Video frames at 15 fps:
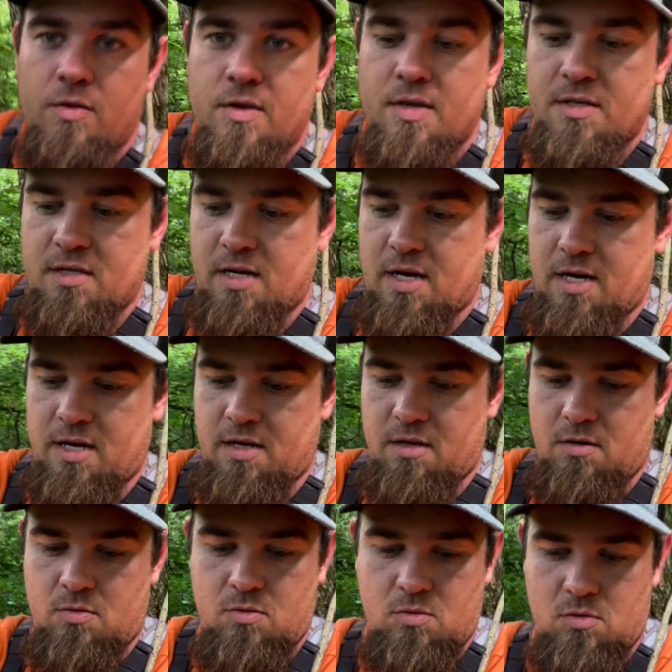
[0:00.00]
this side
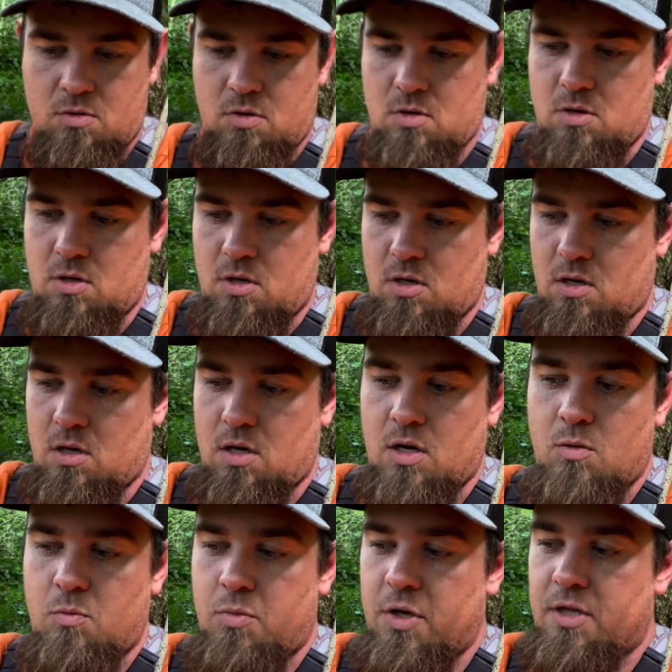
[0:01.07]
and
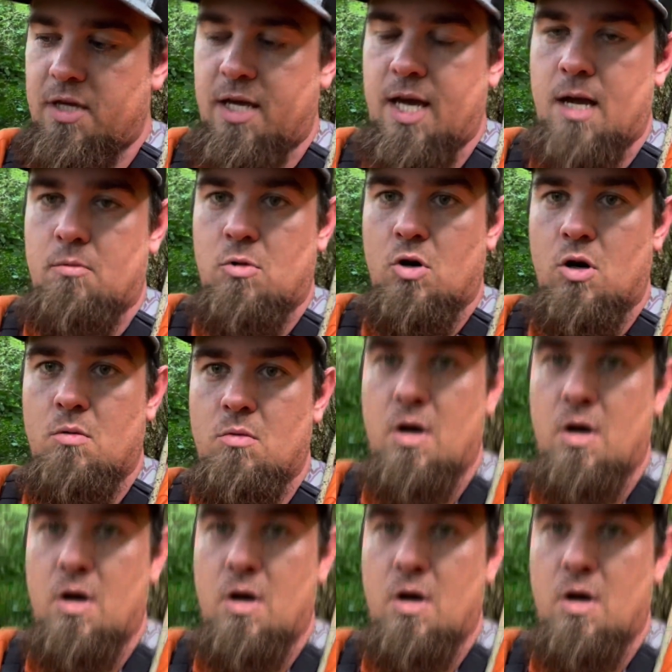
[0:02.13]
and put the camera arm